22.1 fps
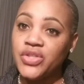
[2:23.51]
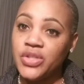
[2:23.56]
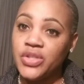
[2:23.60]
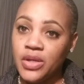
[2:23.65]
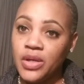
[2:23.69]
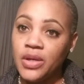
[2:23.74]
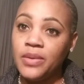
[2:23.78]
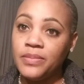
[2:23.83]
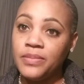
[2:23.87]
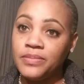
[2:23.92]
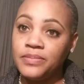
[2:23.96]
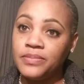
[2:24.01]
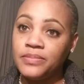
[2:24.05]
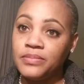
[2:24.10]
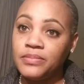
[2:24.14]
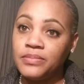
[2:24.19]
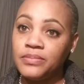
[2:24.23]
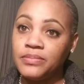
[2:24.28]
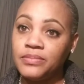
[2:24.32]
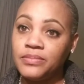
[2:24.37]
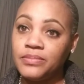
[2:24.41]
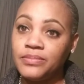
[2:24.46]
it up,
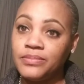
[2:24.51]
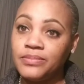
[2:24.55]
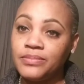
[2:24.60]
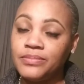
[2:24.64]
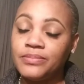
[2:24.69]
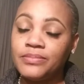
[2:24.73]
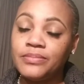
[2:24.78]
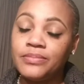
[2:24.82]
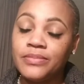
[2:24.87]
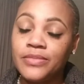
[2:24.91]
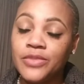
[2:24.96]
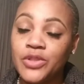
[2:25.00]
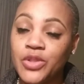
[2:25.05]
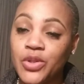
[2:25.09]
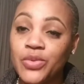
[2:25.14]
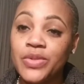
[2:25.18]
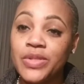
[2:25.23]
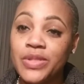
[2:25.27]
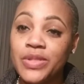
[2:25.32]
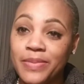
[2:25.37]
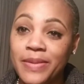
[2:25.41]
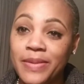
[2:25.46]
so
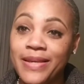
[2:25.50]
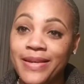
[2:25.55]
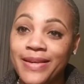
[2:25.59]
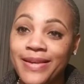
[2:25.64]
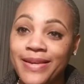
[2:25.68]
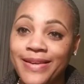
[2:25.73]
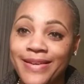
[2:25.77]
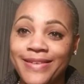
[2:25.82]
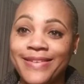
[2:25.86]
to speak.